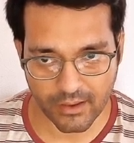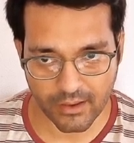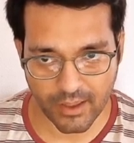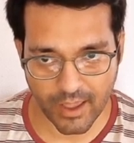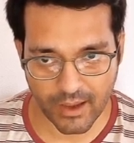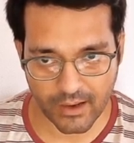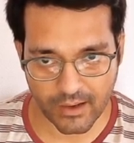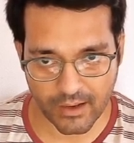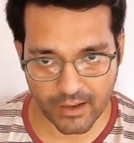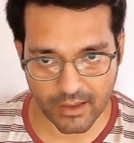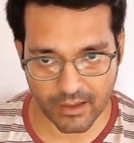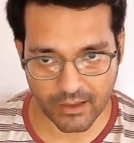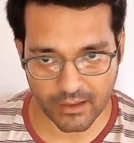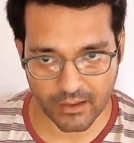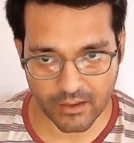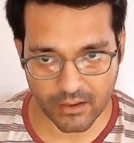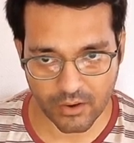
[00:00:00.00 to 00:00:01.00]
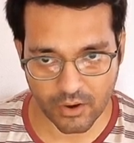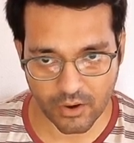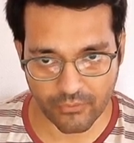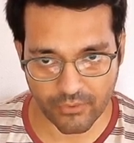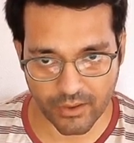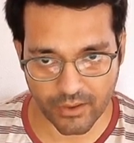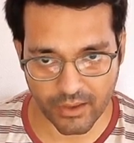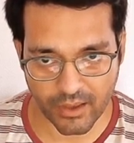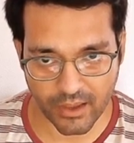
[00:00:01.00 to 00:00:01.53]
cackling
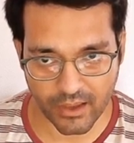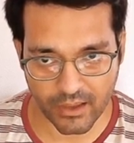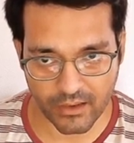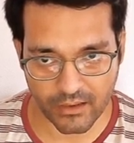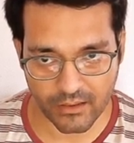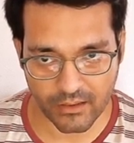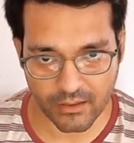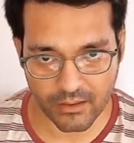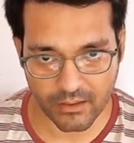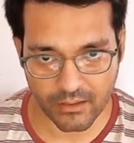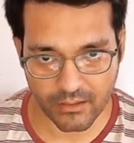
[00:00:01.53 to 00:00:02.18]
of a hen,